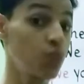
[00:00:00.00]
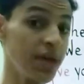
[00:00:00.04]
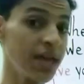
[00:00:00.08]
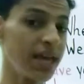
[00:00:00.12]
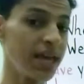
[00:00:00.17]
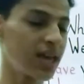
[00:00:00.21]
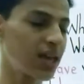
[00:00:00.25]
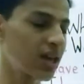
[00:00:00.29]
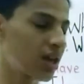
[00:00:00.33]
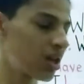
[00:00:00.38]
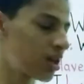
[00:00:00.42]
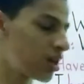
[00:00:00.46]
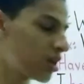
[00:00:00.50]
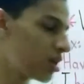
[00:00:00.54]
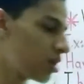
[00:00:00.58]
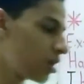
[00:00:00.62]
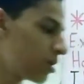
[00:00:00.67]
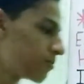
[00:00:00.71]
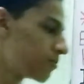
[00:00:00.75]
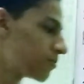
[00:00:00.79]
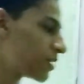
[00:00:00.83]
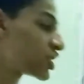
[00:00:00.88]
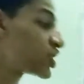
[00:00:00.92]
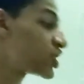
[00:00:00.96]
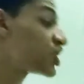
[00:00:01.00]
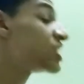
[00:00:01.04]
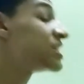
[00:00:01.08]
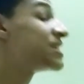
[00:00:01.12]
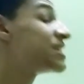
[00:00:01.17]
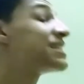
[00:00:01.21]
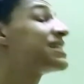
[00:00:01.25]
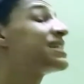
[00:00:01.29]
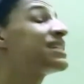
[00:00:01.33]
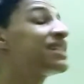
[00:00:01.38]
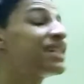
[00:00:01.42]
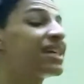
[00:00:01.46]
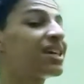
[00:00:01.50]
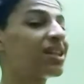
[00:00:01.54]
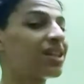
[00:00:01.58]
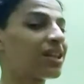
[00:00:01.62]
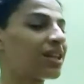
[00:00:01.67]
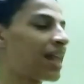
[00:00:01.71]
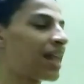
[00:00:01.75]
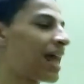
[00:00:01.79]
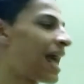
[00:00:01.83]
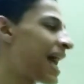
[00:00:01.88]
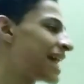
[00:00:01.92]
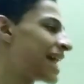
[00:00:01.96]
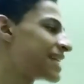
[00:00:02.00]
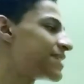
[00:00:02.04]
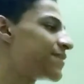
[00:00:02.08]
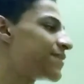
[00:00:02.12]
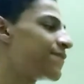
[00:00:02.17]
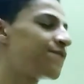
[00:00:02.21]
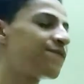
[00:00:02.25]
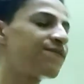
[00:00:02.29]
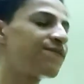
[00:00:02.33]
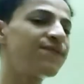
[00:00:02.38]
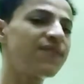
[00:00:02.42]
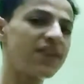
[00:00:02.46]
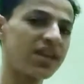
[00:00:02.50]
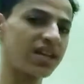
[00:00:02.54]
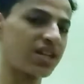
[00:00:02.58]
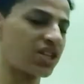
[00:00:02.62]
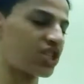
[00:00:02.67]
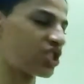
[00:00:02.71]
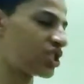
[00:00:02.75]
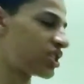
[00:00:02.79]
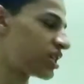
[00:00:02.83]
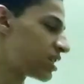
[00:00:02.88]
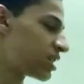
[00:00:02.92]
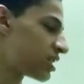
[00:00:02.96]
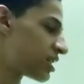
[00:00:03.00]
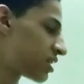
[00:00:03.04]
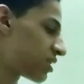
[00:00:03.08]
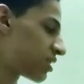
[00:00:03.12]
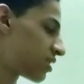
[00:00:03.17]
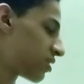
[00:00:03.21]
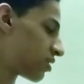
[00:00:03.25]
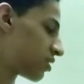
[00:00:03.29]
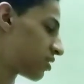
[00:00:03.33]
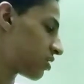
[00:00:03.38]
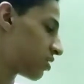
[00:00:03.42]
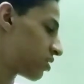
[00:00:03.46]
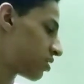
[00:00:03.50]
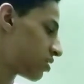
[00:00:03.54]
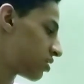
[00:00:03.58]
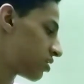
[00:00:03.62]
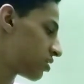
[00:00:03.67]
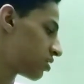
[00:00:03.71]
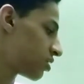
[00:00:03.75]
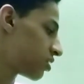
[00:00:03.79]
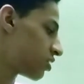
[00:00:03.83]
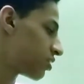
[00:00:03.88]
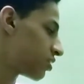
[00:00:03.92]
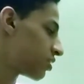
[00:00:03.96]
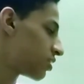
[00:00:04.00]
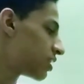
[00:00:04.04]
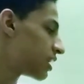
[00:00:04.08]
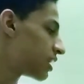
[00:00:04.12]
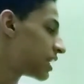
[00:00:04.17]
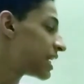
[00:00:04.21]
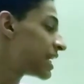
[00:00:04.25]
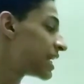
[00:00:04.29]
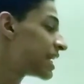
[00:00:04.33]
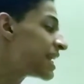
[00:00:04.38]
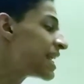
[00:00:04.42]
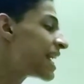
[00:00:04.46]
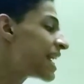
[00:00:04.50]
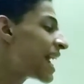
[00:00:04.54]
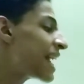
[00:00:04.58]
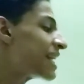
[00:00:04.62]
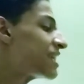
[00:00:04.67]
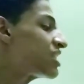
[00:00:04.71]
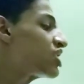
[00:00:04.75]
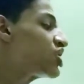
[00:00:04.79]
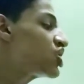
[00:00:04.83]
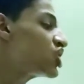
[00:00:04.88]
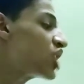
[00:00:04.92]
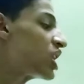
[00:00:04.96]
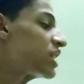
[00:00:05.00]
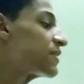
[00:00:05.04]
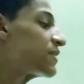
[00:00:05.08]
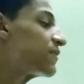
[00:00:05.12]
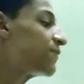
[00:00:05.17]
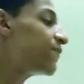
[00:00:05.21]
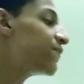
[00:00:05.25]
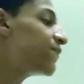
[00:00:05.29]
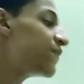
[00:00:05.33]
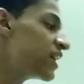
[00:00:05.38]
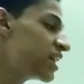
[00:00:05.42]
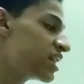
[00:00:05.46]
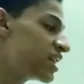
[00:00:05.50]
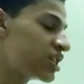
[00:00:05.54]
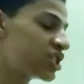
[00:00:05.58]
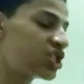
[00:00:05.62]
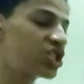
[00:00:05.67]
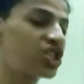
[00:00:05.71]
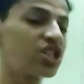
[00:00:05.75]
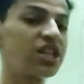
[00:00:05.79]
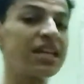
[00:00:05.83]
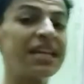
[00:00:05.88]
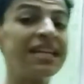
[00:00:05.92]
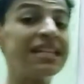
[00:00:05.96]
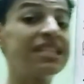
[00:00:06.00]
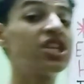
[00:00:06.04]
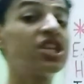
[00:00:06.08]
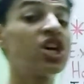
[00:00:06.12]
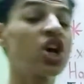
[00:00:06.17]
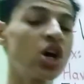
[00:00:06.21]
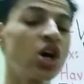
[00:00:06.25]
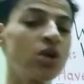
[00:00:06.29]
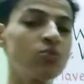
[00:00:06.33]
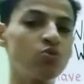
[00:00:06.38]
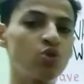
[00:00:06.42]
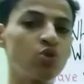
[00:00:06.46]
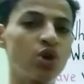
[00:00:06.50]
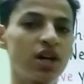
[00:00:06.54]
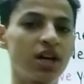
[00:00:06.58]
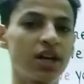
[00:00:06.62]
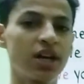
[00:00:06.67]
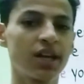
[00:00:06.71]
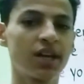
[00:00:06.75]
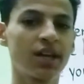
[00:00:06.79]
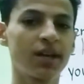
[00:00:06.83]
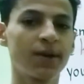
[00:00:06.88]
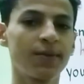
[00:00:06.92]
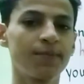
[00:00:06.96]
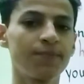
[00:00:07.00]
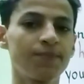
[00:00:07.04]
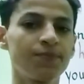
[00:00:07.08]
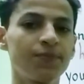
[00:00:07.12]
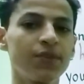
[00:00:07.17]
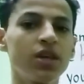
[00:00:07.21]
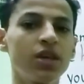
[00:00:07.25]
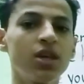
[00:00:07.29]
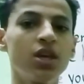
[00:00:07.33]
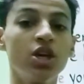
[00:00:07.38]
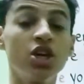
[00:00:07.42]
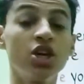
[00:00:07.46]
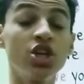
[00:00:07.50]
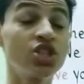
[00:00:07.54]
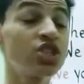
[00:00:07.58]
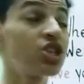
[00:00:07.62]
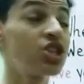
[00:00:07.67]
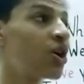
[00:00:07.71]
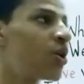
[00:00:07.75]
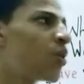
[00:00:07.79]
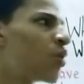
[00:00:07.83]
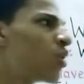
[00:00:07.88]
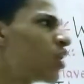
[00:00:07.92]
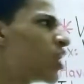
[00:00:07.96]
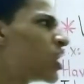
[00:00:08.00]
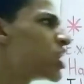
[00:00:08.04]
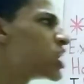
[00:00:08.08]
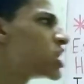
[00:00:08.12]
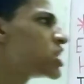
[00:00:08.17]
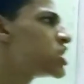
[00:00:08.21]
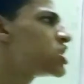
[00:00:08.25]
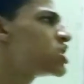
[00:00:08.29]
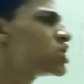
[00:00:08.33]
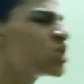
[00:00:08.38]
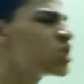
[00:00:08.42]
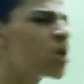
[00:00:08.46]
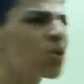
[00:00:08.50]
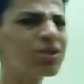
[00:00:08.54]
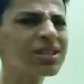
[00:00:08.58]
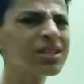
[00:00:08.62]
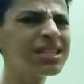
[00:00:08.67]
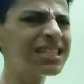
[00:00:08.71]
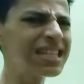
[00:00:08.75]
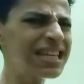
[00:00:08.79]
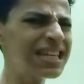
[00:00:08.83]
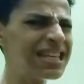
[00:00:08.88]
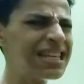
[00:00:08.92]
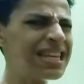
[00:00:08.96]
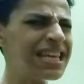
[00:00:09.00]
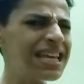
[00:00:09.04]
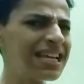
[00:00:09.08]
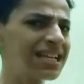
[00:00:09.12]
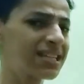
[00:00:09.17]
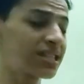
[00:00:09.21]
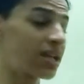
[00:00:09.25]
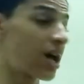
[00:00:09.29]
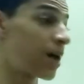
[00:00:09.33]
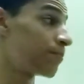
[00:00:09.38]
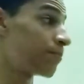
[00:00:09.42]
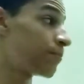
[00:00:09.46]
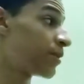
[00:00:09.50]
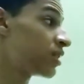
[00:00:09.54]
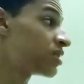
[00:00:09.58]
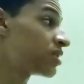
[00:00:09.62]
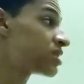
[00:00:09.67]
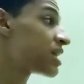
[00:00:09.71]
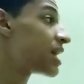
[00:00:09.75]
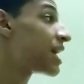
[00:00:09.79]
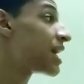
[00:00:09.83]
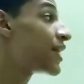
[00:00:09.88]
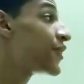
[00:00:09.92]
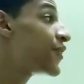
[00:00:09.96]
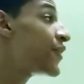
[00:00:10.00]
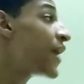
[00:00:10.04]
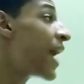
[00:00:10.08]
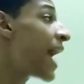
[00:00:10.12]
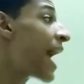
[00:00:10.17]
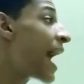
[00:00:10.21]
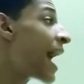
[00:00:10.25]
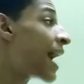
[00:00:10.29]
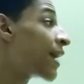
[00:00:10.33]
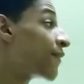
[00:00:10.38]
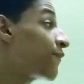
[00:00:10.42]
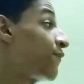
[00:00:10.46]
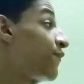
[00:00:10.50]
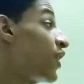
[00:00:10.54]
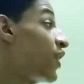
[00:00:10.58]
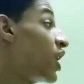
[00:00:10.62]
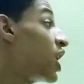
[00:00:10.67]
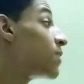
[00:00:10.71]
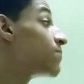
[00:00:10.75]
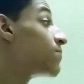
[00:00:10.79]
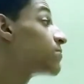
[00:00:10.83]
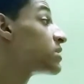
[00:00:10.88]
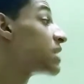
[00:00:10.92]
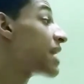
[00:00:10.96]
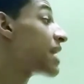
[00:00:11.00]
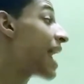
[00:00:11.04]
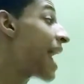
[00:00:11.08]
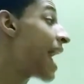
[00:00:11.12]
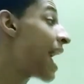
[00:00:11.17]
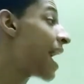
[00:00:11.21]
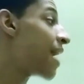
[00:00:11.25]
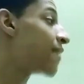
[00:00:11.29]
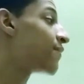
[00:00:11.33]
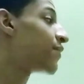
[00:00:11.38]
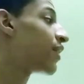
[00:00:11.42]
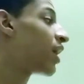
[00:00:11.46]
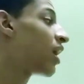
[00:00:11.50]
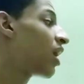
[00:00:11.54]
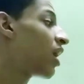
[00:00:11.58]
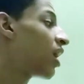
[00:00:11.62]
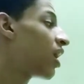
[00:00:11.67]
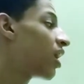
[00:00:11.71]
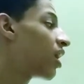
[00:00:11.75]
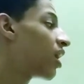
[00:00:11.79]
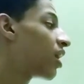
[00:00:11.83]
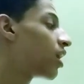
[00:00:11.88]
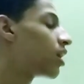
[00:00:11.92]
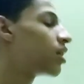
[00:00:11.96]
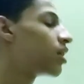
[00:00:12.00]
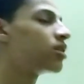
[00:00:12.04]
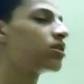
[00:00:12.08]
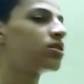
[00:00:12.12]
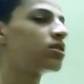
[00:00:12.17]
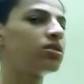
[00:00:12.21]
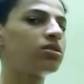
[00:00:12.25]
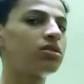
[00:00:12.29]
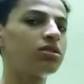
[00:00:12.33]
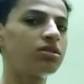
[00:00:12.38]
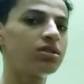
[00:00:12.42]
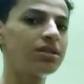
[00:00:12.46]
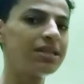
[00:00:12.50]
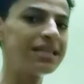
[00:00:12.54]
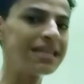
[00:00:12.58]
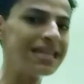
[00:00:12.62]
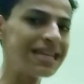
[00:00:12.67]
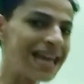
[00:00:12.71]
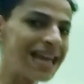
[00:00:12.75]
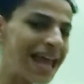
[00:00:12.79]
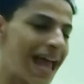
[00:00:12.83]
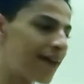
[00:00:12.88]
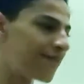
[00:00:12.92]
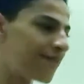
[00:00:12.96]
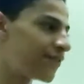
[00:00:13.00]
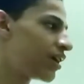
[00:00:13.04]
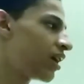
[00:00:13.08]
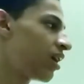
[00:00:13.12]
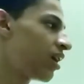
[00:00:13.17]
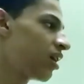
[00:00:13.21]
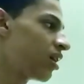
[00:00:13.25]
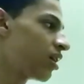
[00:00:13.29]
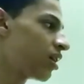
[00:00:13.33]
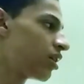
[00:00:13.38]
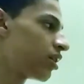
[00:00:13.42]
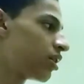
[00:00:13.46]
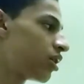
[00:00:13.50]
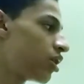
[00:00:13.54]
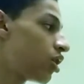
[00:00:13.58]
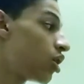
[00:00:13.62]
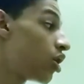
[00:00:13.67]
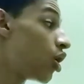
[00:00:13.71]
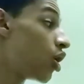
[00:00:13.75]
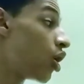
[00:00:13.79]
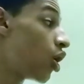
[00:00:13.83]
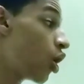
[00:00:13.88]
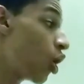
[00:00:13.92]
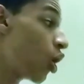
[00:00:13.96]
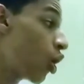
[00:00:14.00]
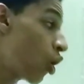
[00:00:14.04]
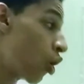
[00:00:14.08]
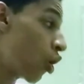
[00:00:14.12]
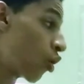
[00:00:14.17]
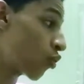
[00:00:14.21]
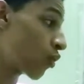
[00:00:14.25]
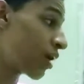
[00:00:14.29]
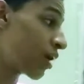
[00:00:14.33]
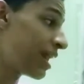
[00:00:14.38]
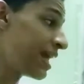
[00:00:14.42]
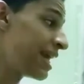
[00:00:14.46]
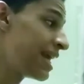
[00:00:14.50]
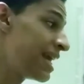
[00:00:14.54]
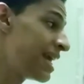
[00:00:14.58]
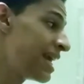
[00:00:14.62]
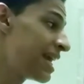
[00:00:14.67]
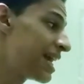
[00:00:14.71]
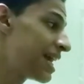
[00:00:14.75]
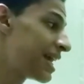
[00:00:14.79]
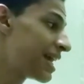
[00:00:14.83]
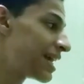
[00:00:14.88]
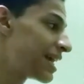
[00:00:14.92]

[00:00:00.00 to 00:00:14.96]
week, but she still hasn't finished it. He has just finished his homework. So, notice in the examples the adverbs ever, never, already,